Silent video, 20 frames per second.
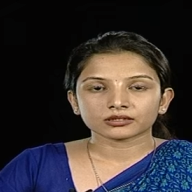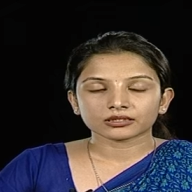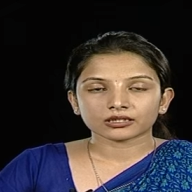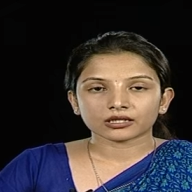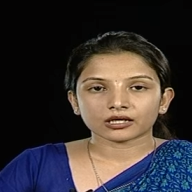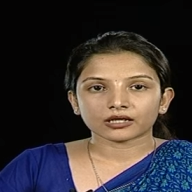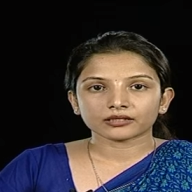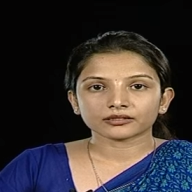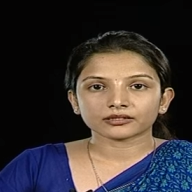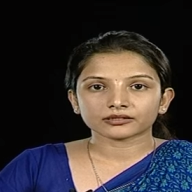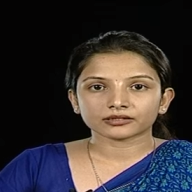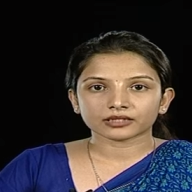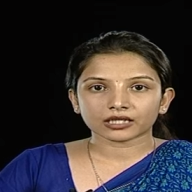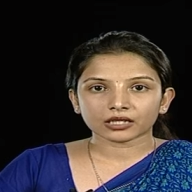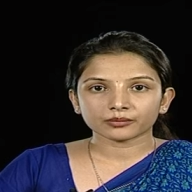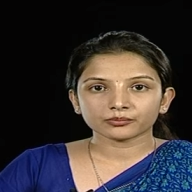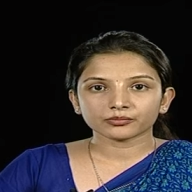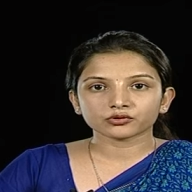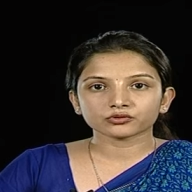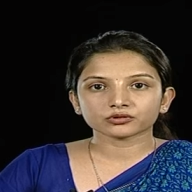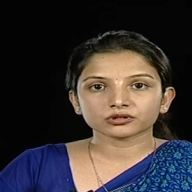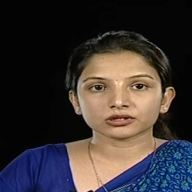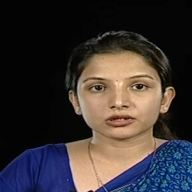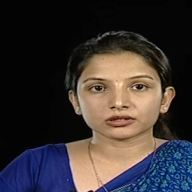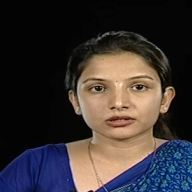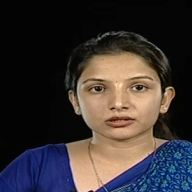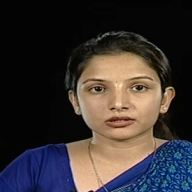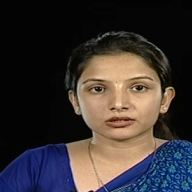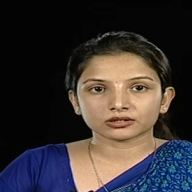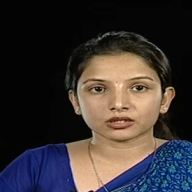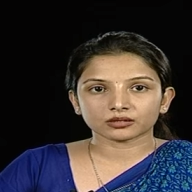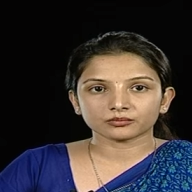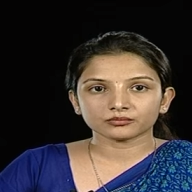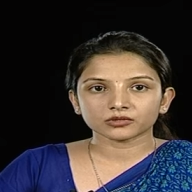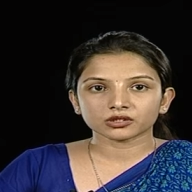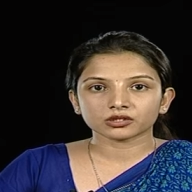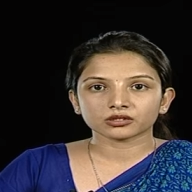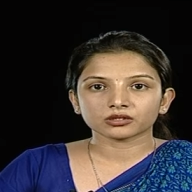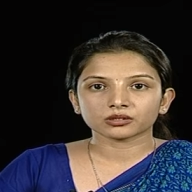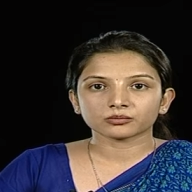Under taproot system,
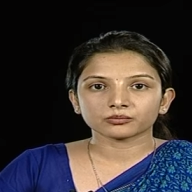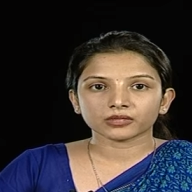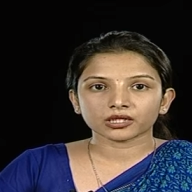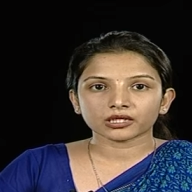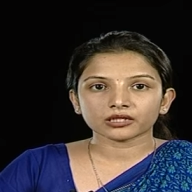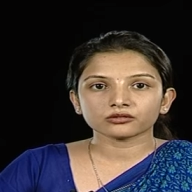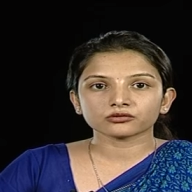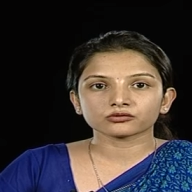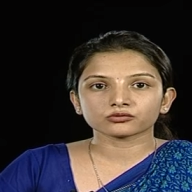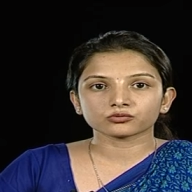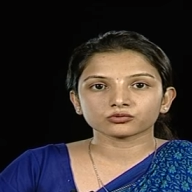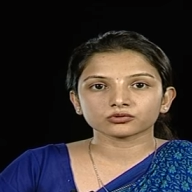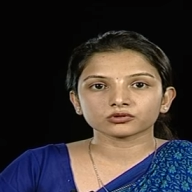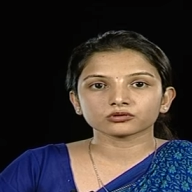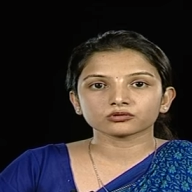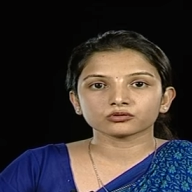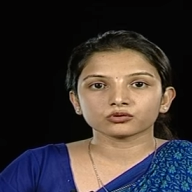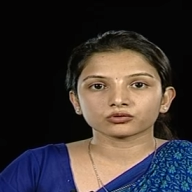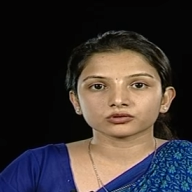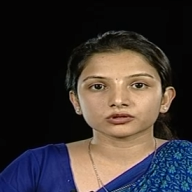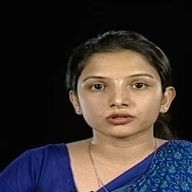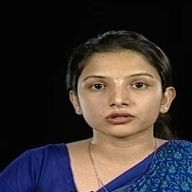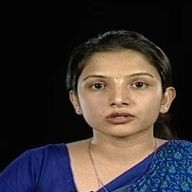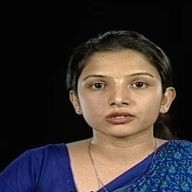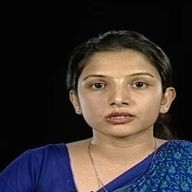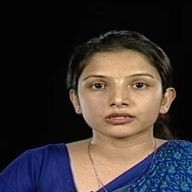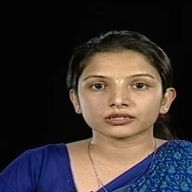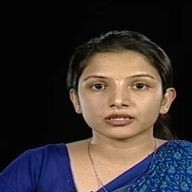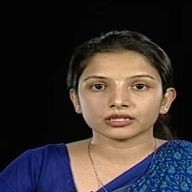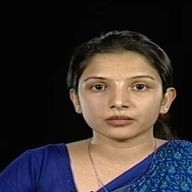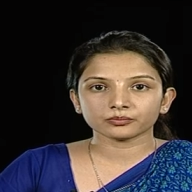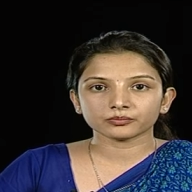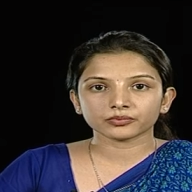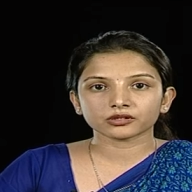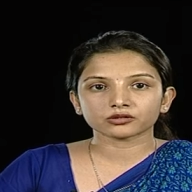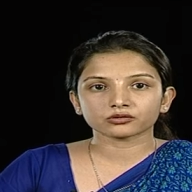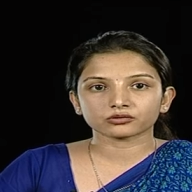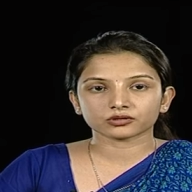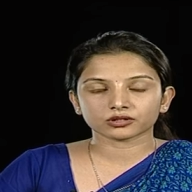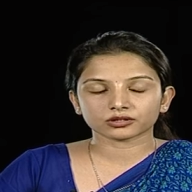the main root goes deep
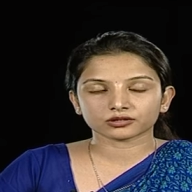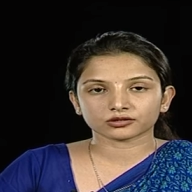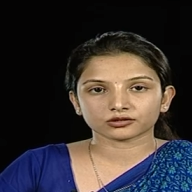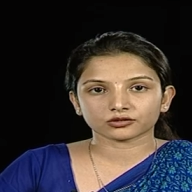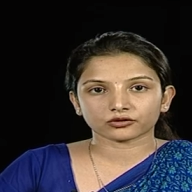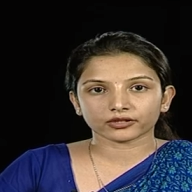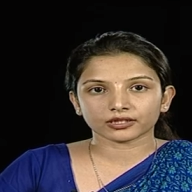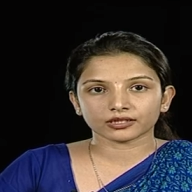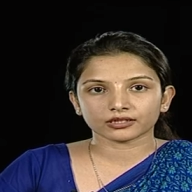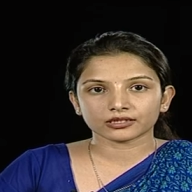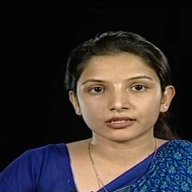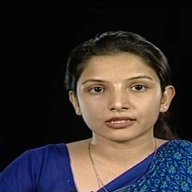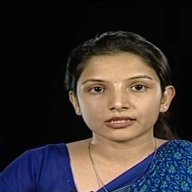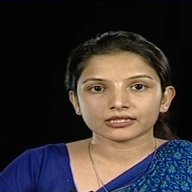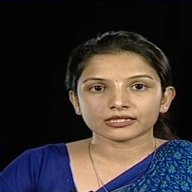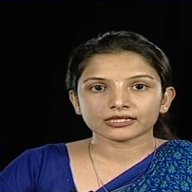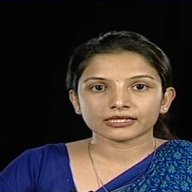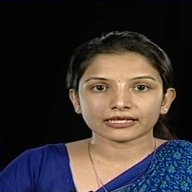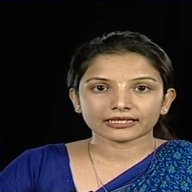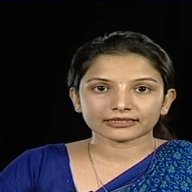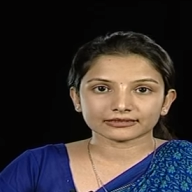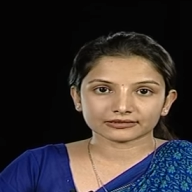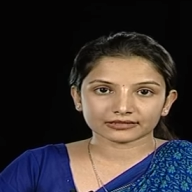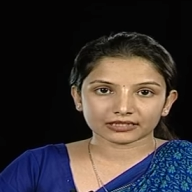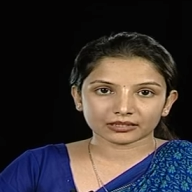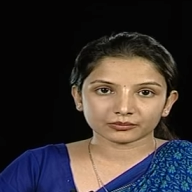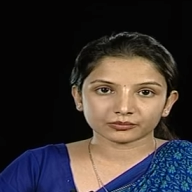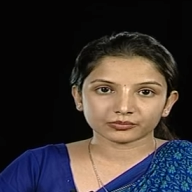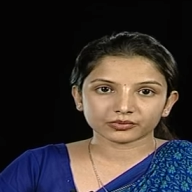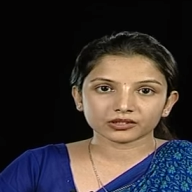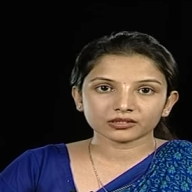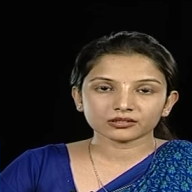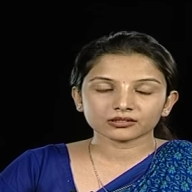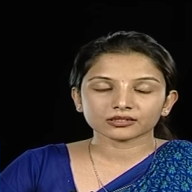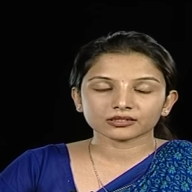into the soil. Example,